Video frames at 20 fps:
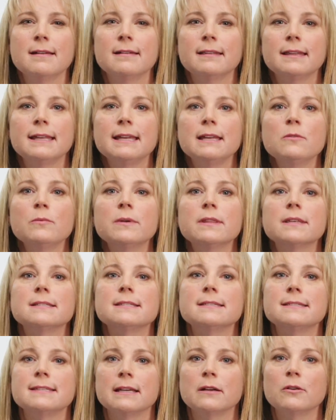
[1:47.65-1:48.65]
Clean with a
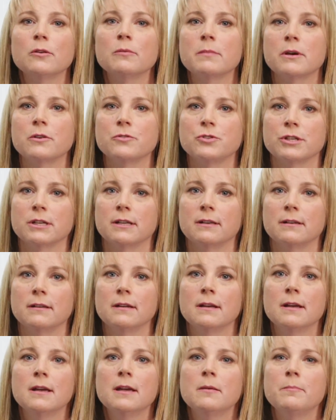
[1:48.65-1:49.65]
single motion,
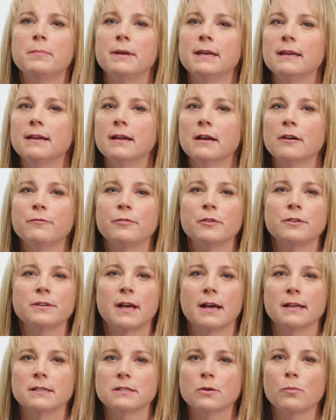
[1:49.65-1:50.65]
being careful
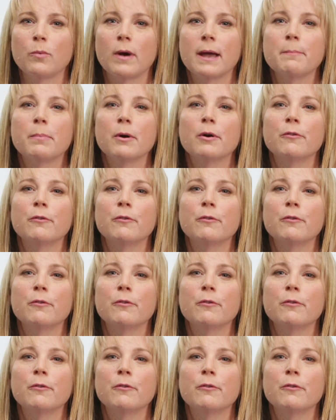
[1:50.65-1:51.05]
not to wipe